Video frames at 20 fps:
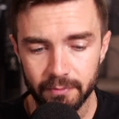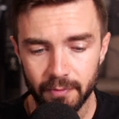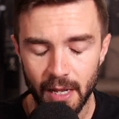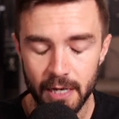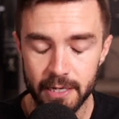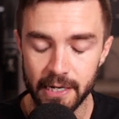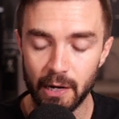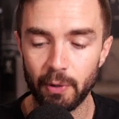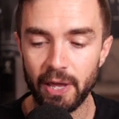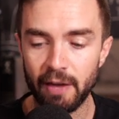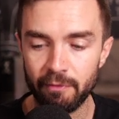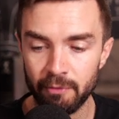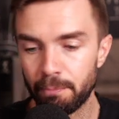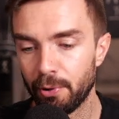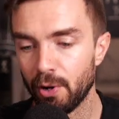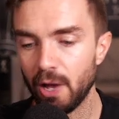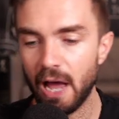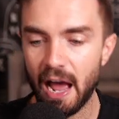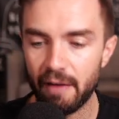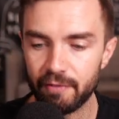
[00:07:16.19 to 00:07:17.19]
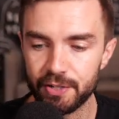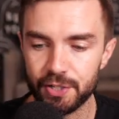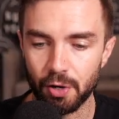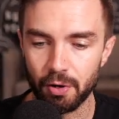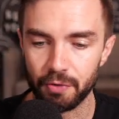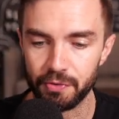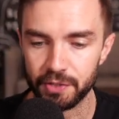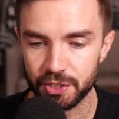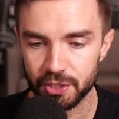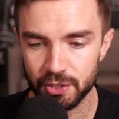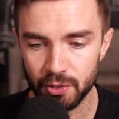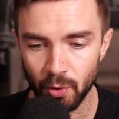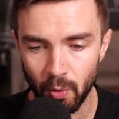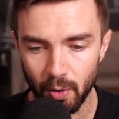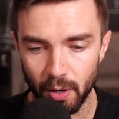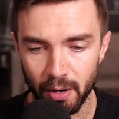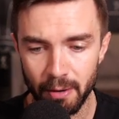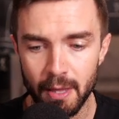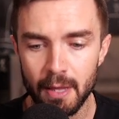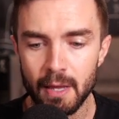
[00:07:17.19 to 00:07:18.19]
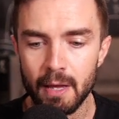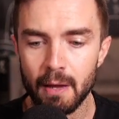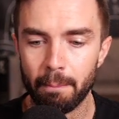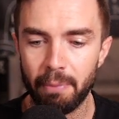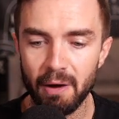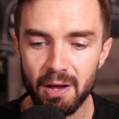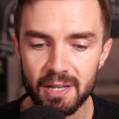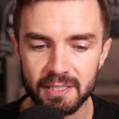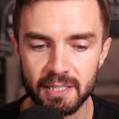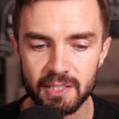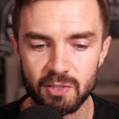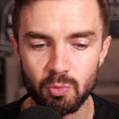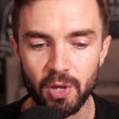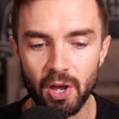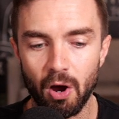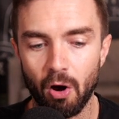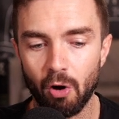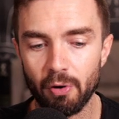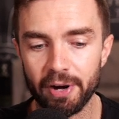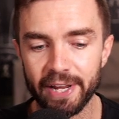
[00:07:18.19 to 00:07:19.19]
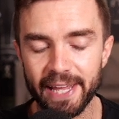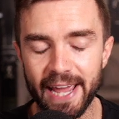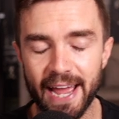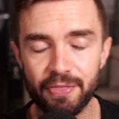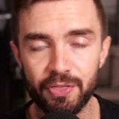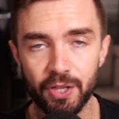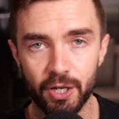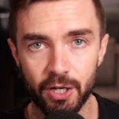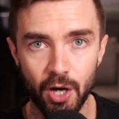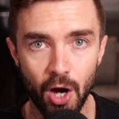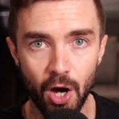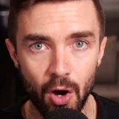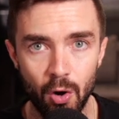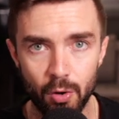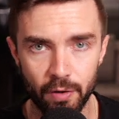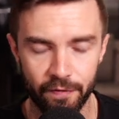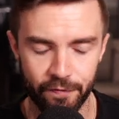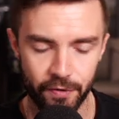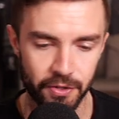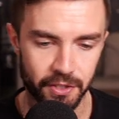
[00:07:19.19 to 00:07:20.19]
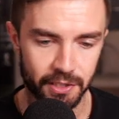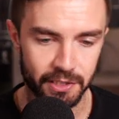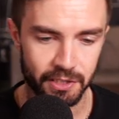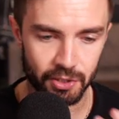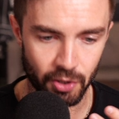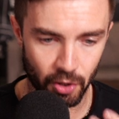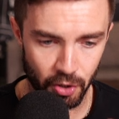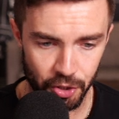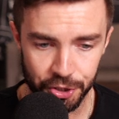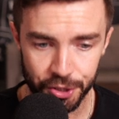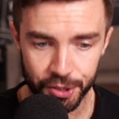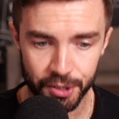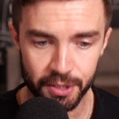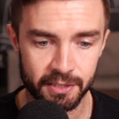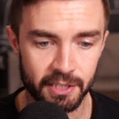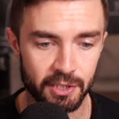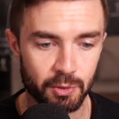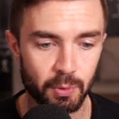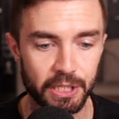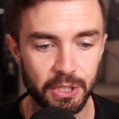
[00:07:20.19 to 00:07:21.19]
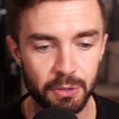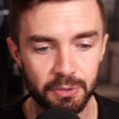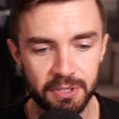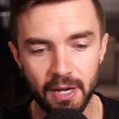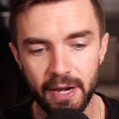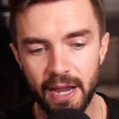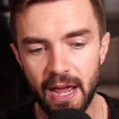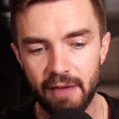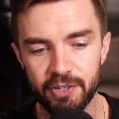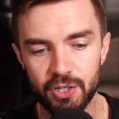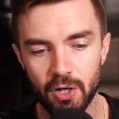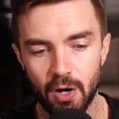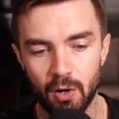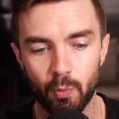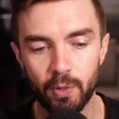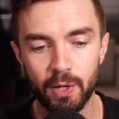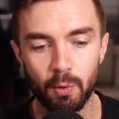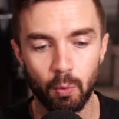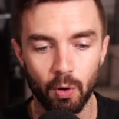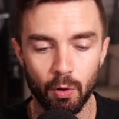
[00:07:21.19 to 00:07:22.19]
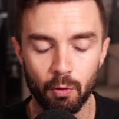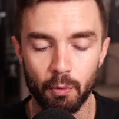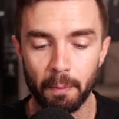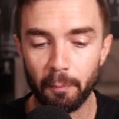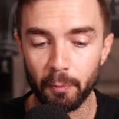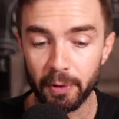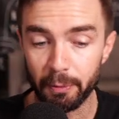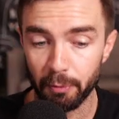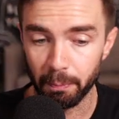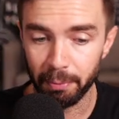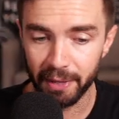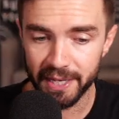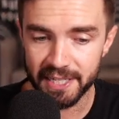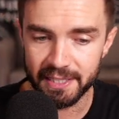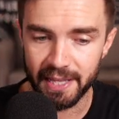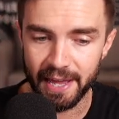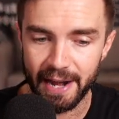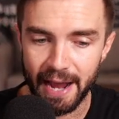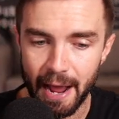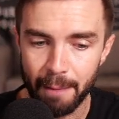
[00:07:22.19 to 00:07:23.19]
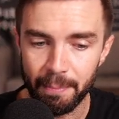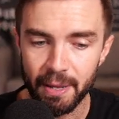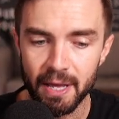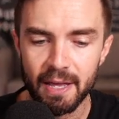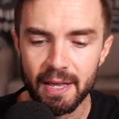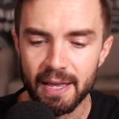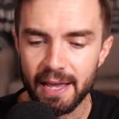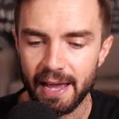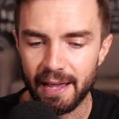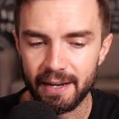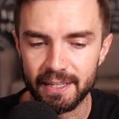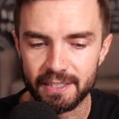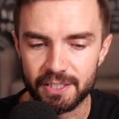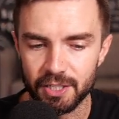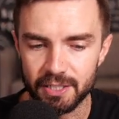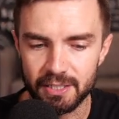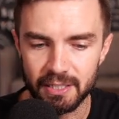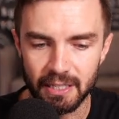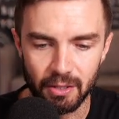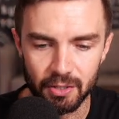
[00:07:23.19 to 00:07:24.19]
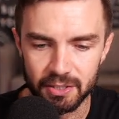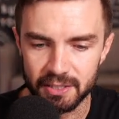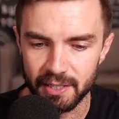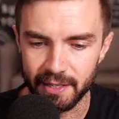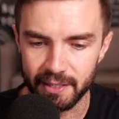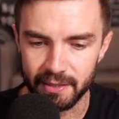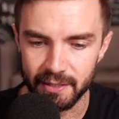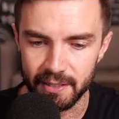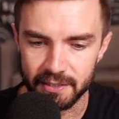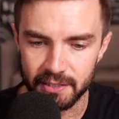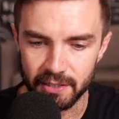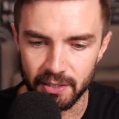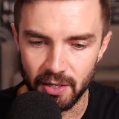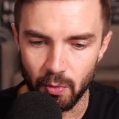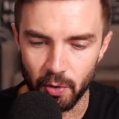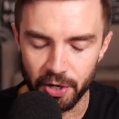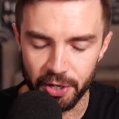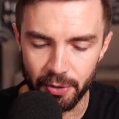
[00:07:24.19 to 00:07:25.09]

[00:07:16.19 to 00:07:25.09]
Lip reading: Now, we haven't put avatar in the store, but since we already had the code for the search, since we used it on avatar, we replaced that app, and it looks like this, where you